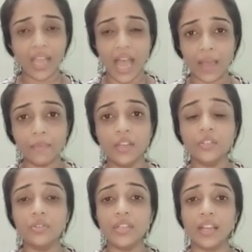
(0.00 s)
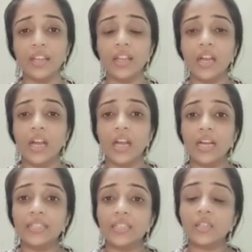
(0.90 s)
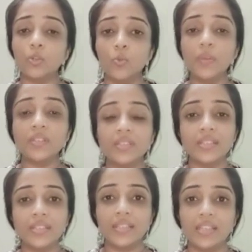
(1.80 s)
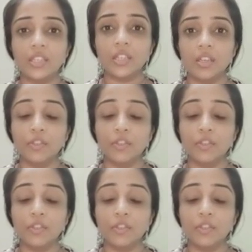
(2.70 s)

I am here to tell that lupus is a disease